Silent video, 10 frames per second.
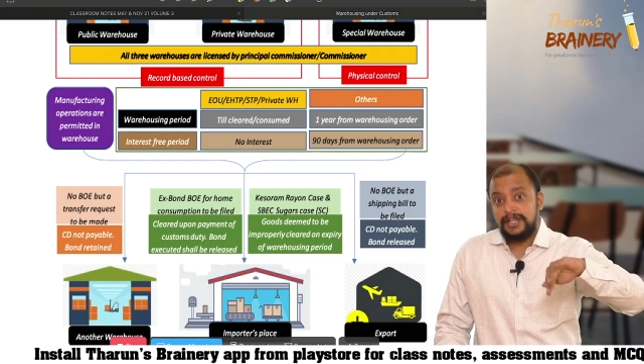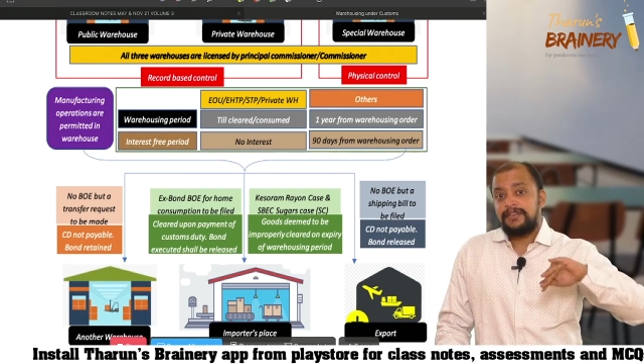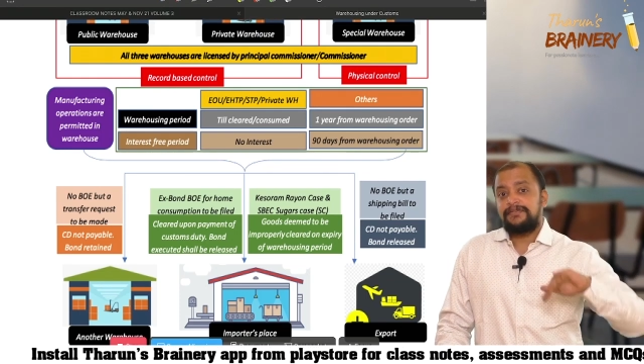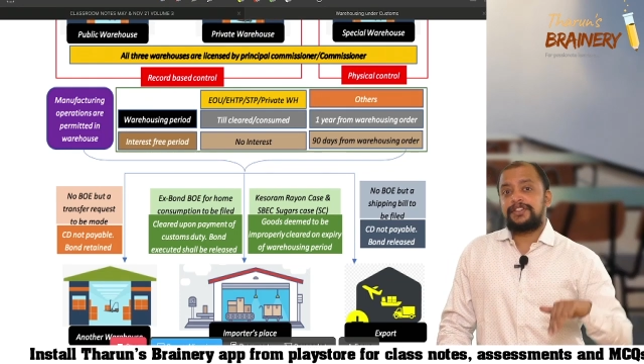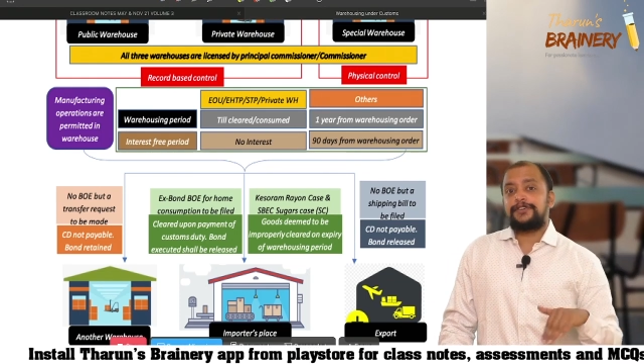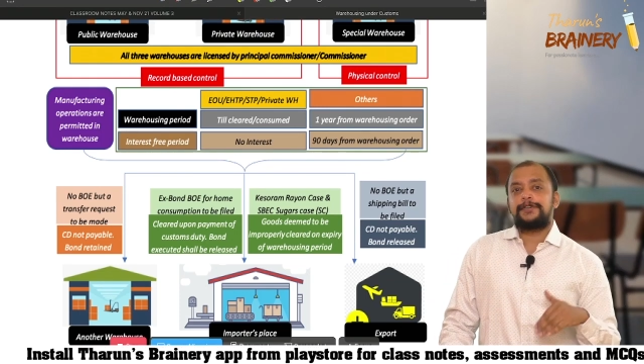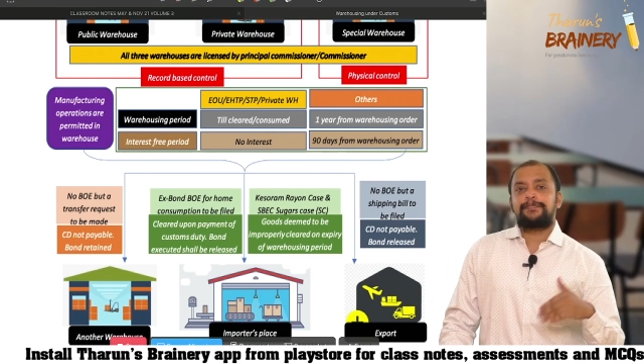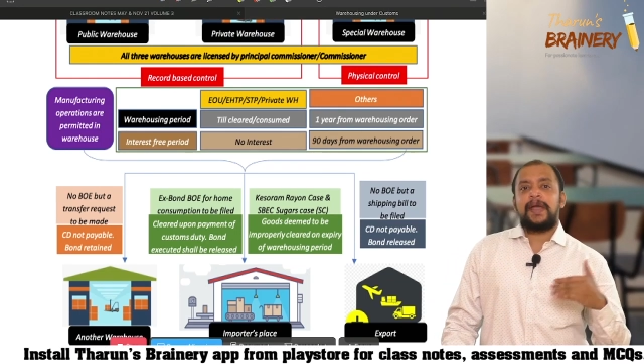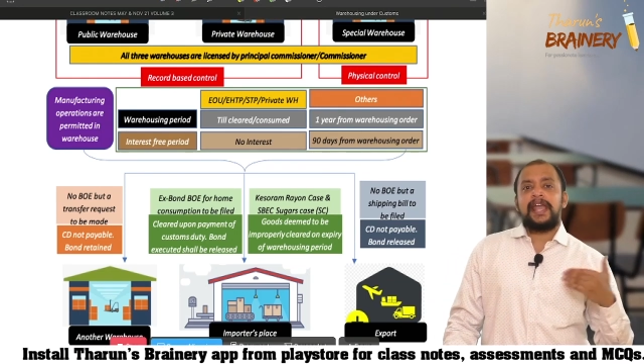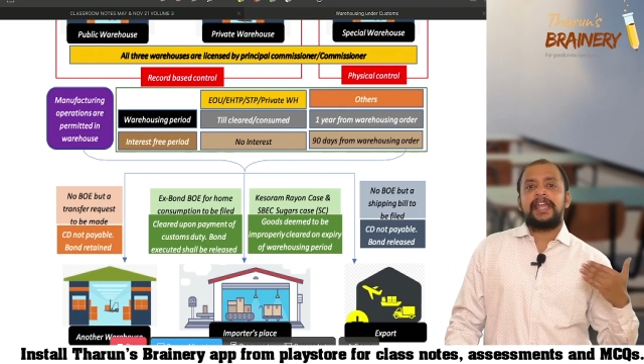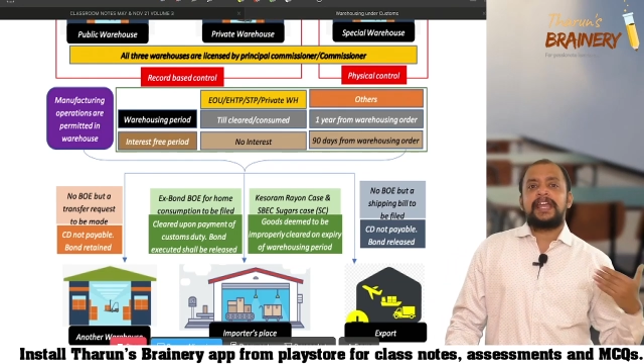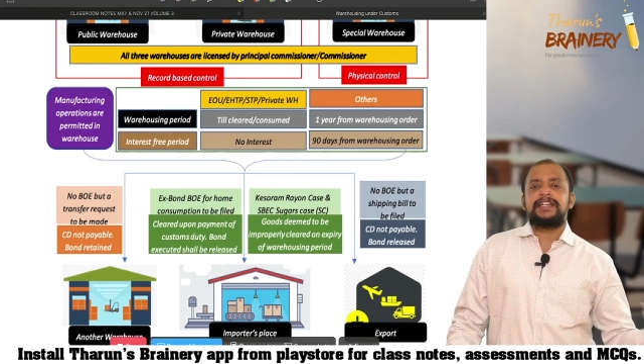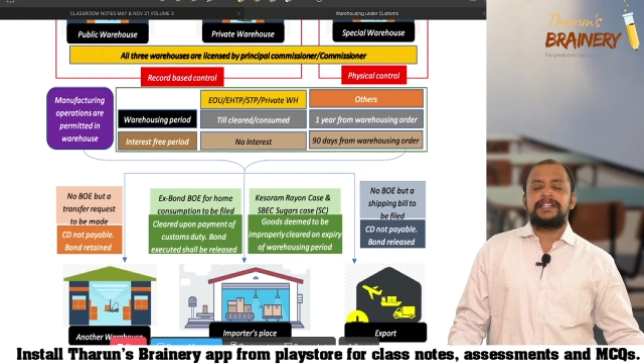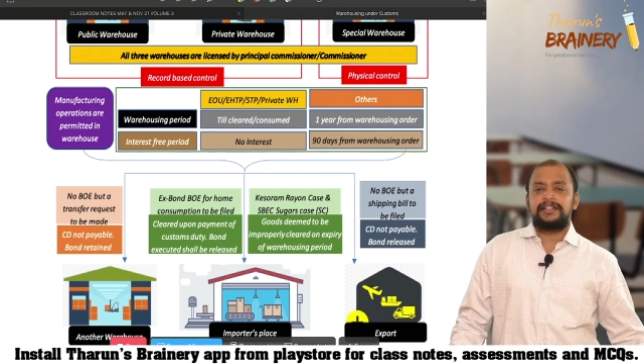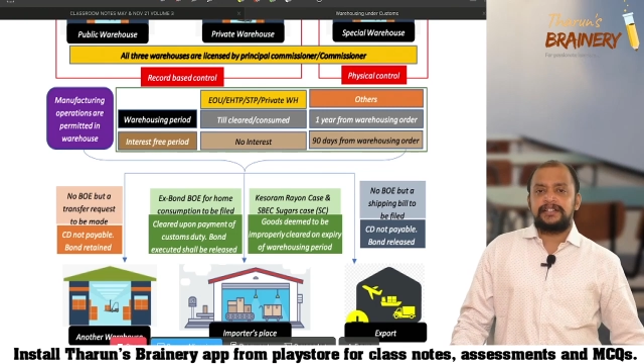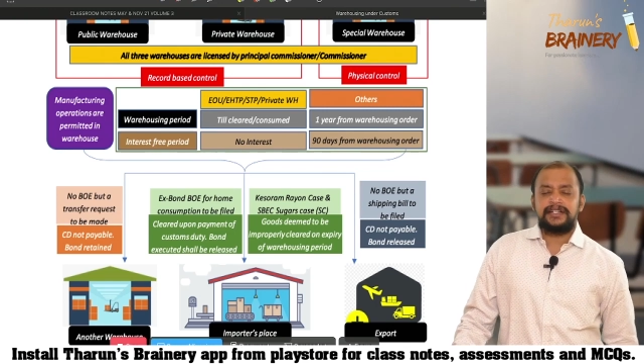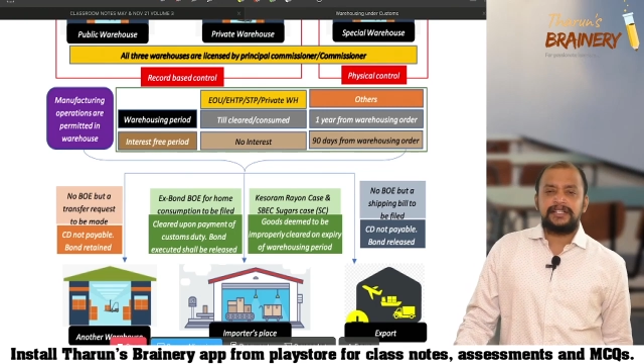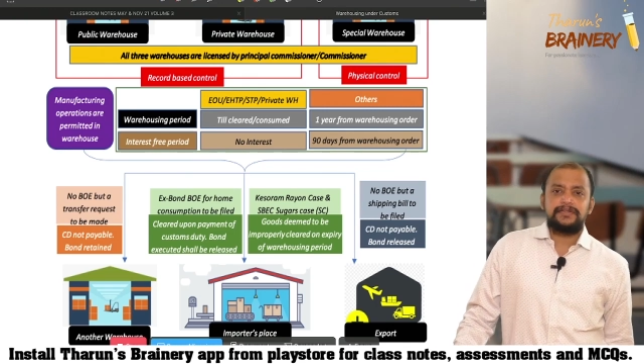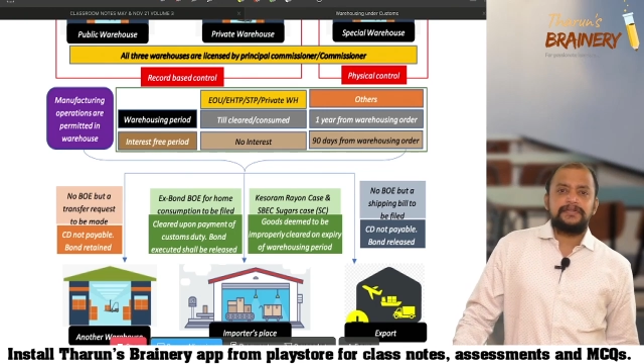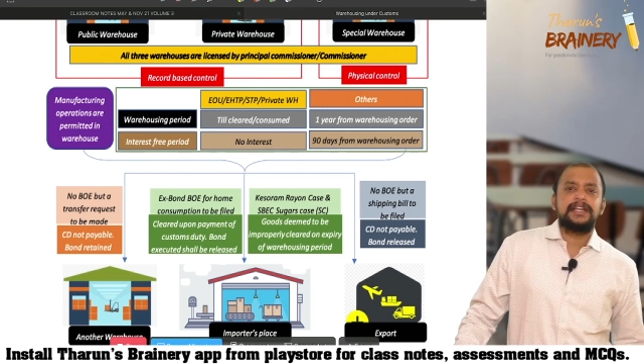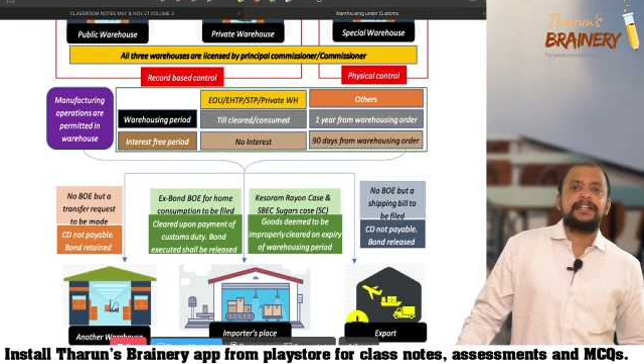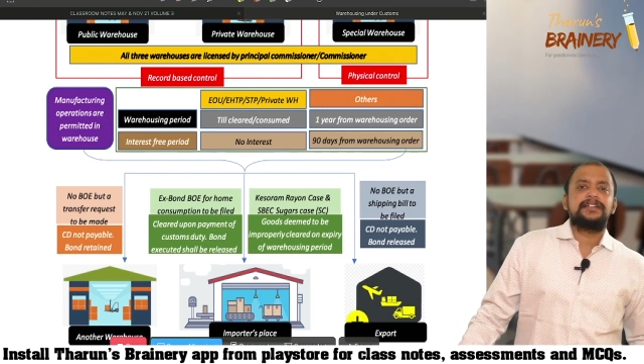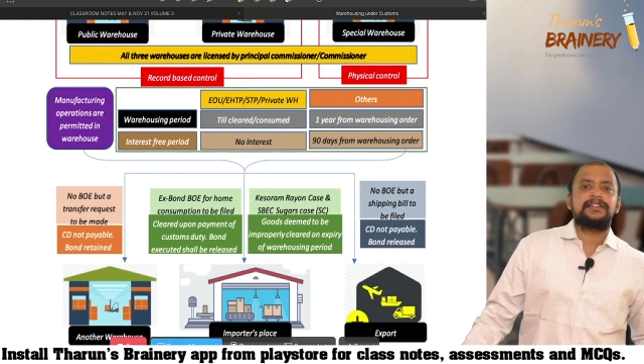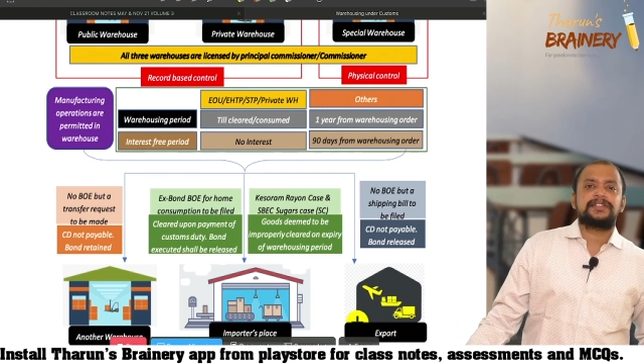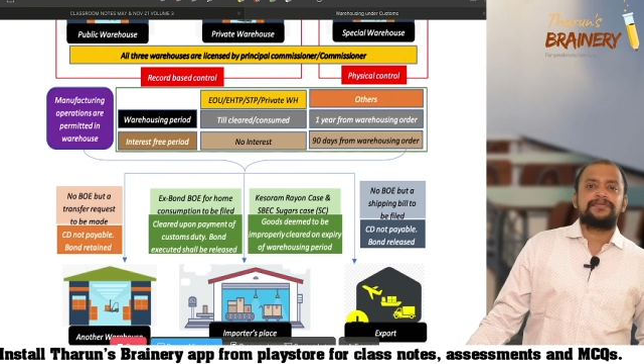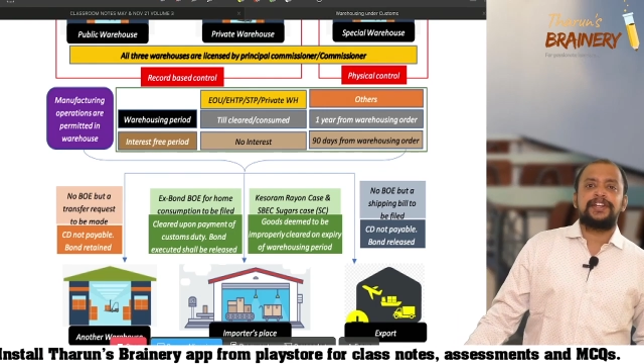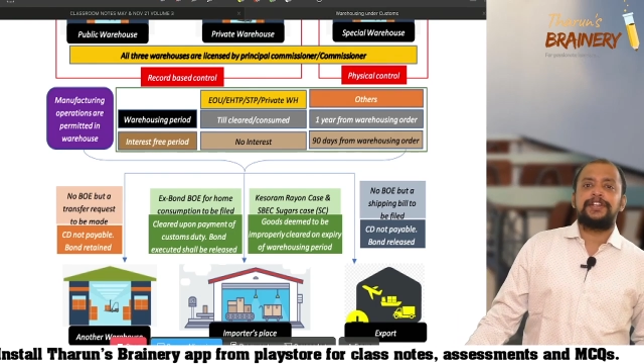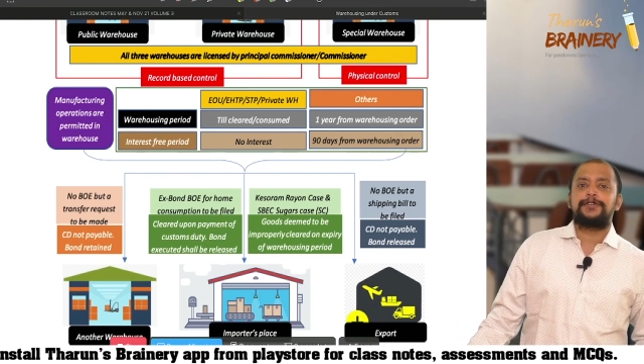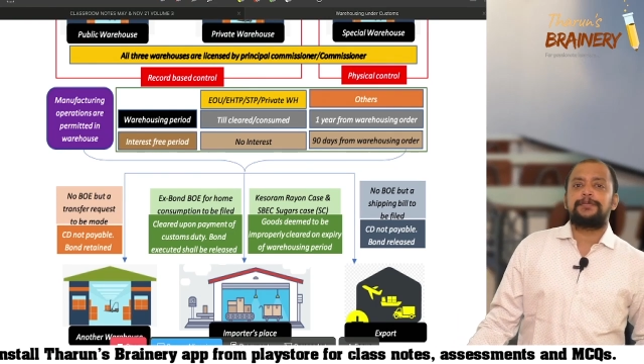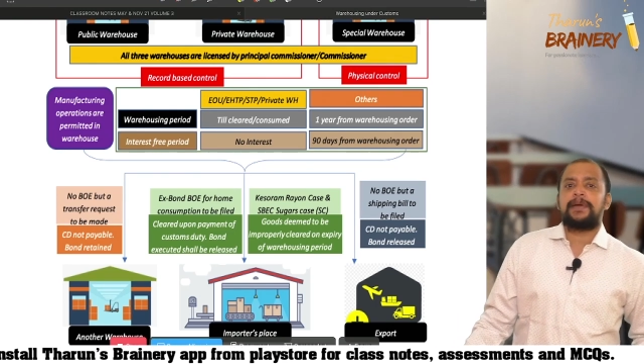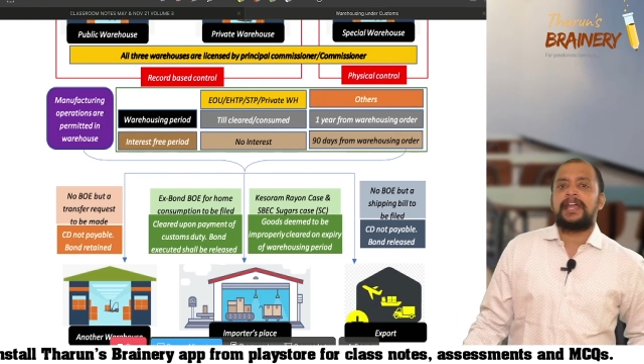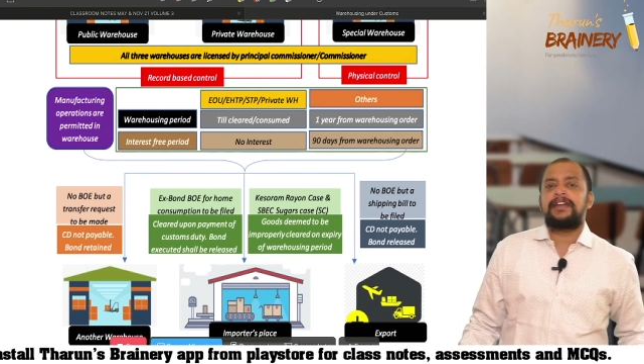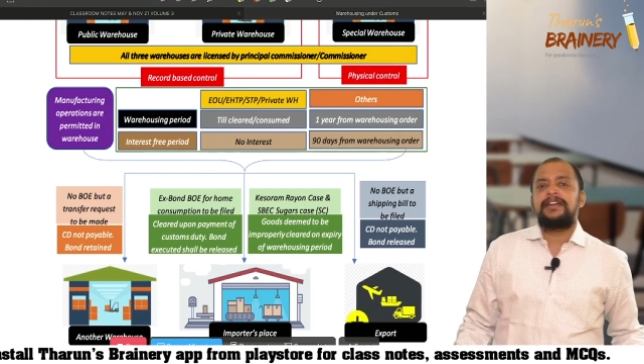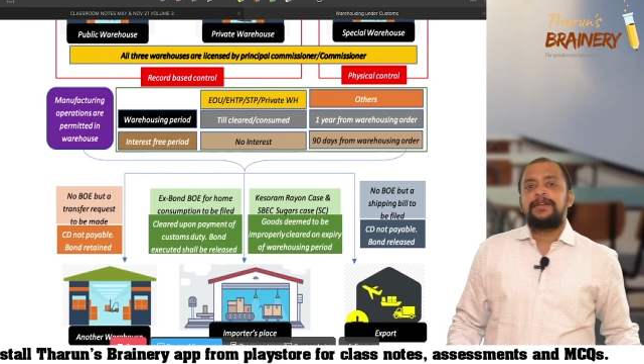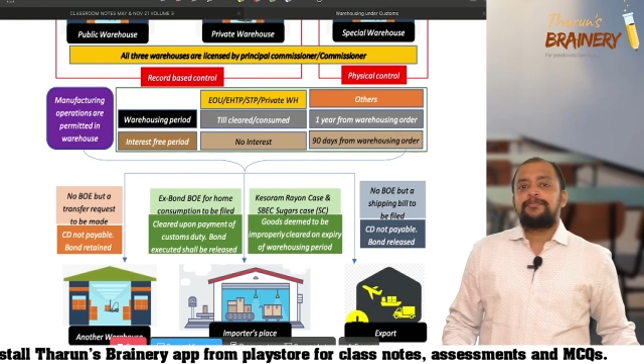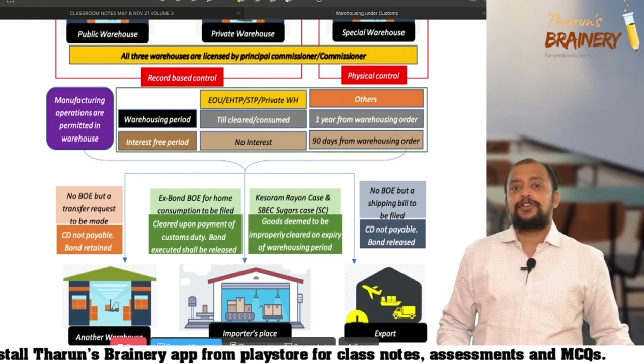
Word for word: without paying any interest. Why interest we need to pay?